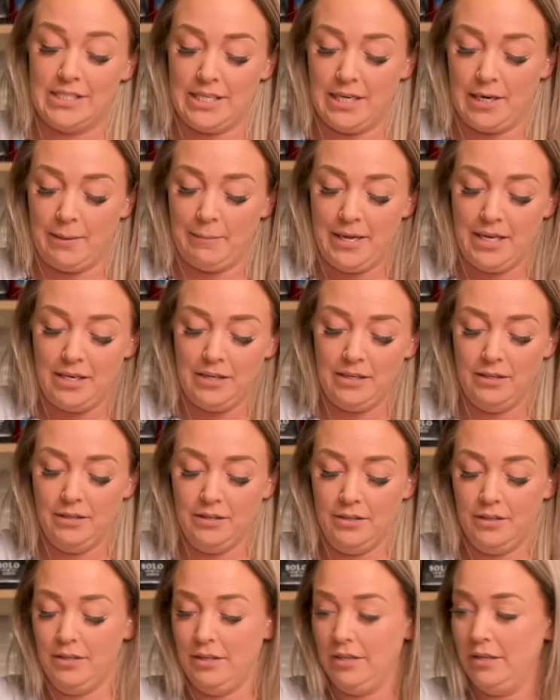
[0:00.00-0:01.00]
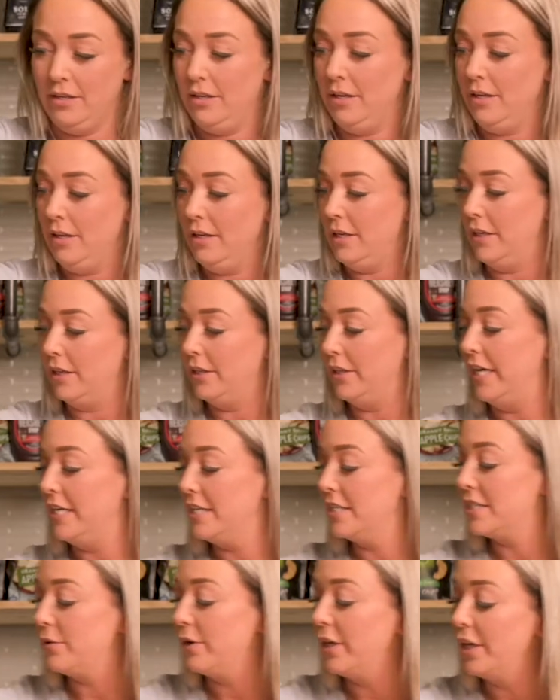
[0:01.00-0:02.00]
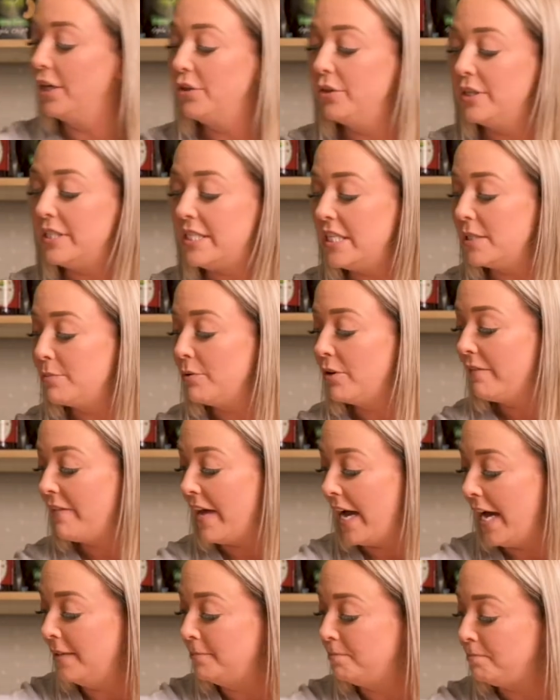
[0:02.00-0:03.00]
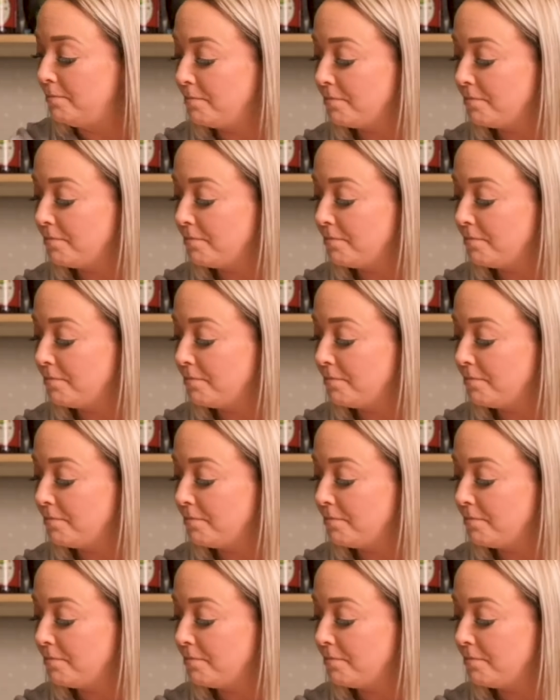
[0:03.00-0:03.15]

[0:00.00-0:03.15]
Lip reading: cinnamon. All right, so we're gonna do a teaspoon of that.